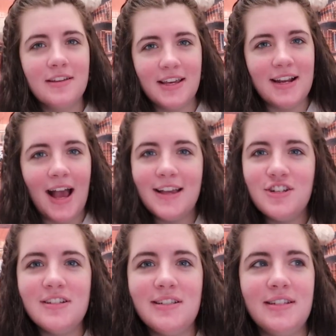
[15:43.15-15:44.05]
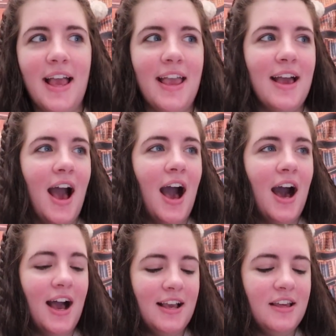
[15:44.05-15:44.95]
Can I just say
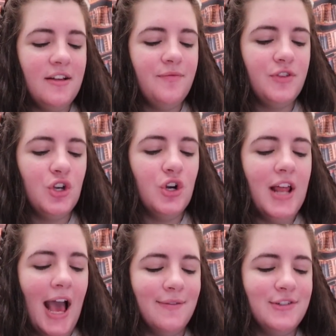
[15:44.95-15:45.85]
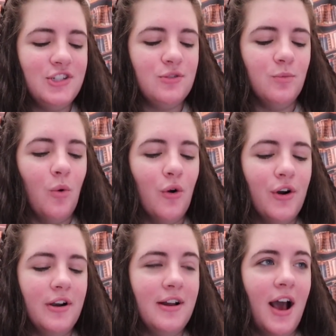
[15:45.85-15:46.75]
I could have
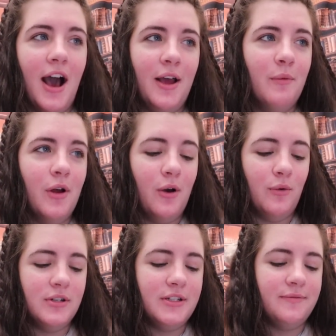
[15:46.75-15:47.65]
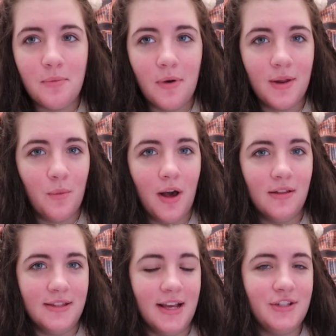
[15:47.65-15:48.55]
sworn I wrote pretty
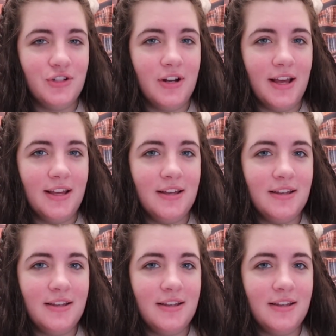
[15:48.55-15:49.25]
well yesterday?